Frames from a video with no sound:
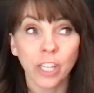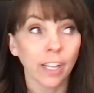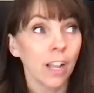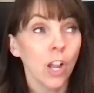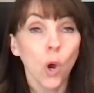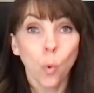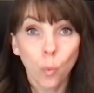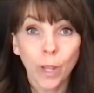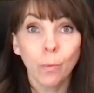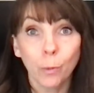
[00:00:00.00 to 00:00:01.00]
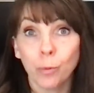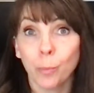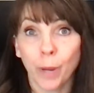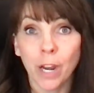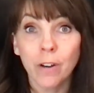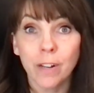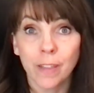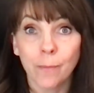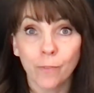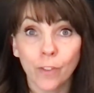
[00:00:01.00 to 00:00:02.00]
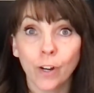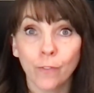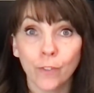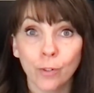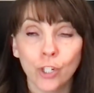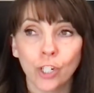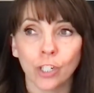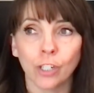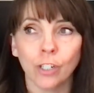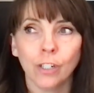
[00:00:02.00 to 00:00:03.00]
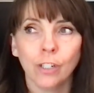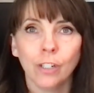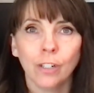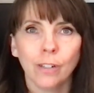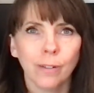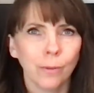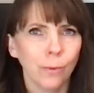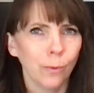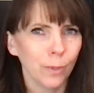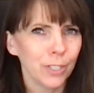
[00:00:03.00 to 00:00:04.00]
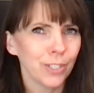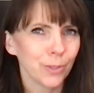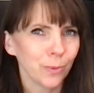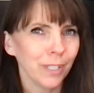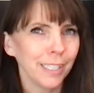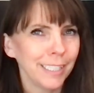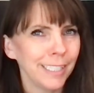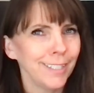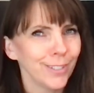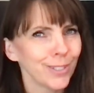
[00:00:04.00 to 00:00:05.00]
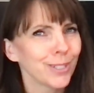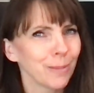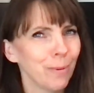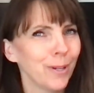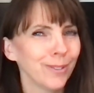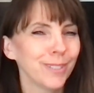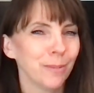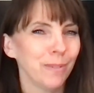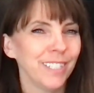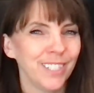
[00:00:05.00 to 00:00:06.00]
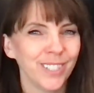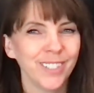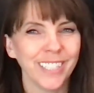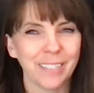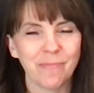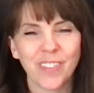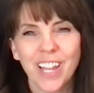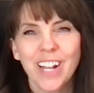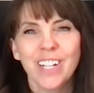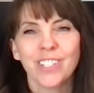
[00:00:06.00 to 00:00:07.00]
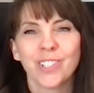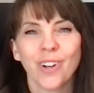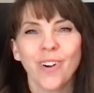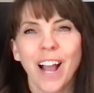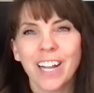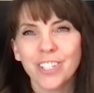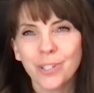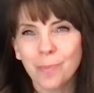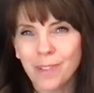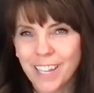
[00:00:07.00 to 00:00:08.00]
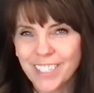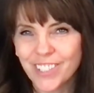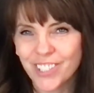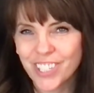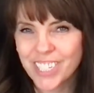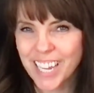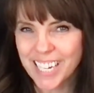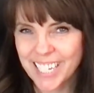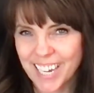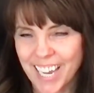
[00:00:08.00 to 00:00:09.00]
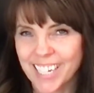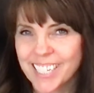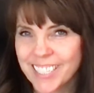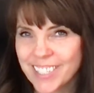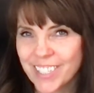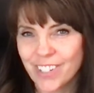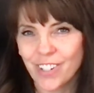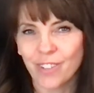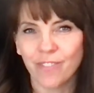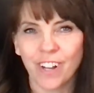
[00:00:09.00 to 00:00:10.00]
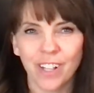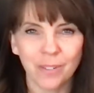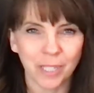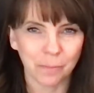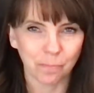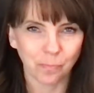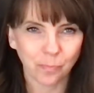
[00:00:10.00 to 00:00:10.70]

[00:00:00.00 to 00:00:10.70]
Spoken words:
Like, we were preparing them for their future, which is what a teacher's supposed to be doing. So as you plan your study guide, consider the following.